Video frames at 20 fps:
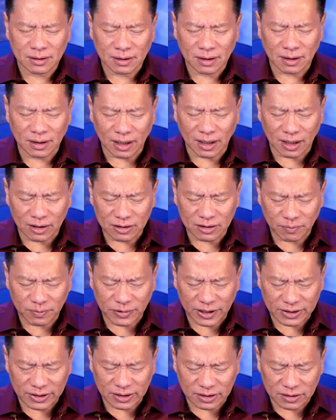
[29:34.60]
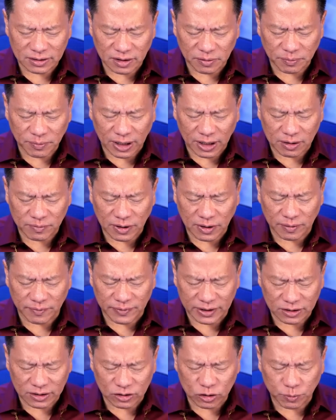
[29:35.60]
Allow the blessings of the Par
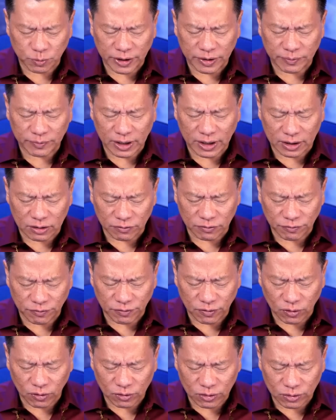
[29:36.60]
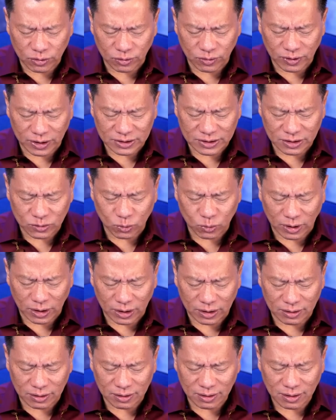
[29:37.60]
Brahman, the Supreme God, to flow through us as
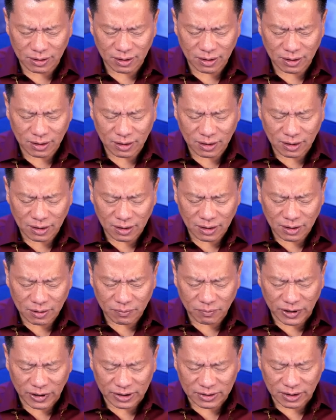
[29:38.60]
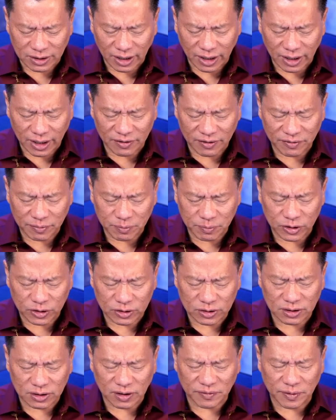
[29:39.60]
one, blessing every
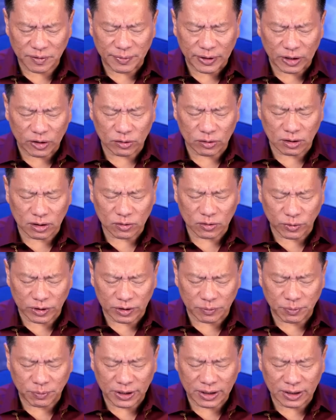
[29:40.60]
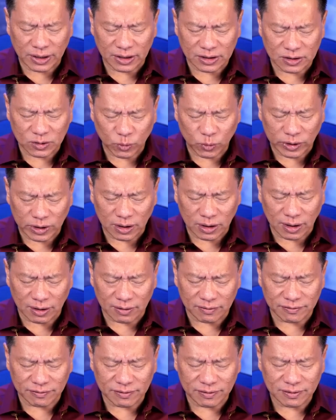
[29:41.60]
person, every being on earth with peace, with love,